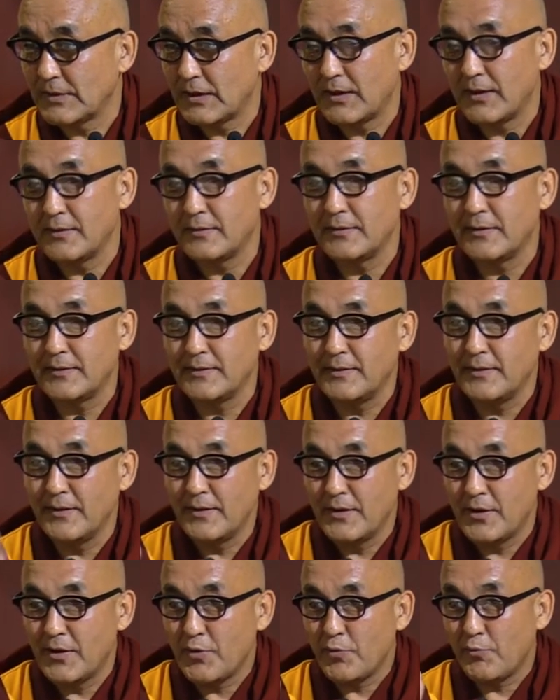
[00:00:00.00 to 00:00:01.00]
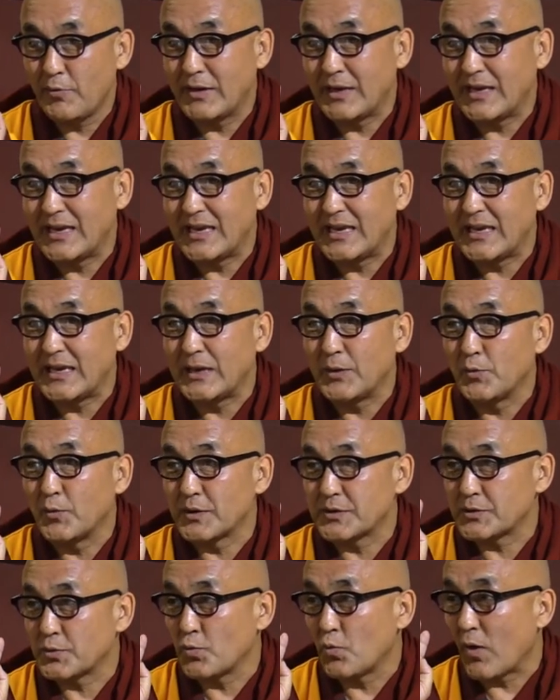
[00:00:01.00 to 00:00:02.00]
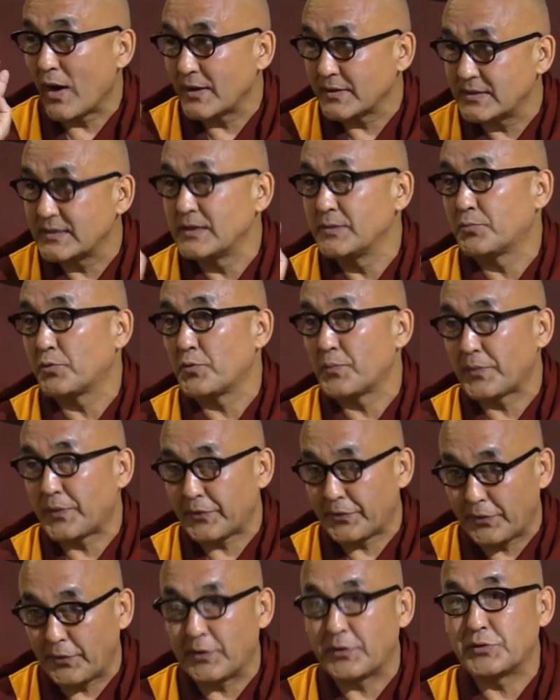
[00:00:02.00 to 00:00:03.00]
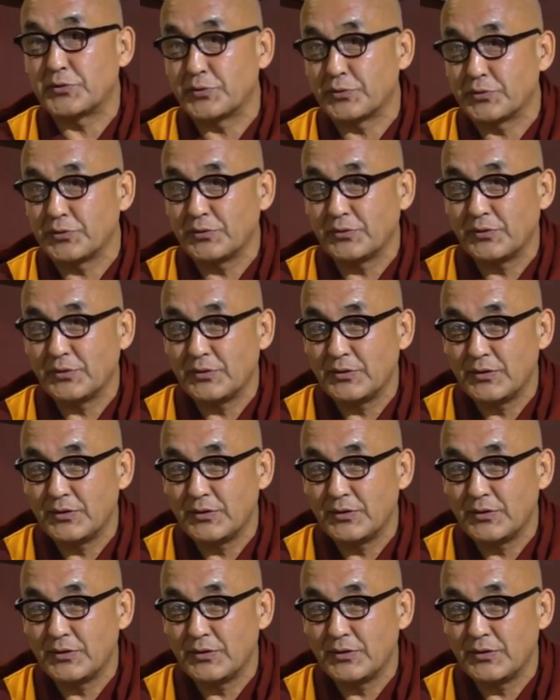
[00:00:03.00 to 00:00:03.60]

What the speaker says: And then when he was watching from the third door,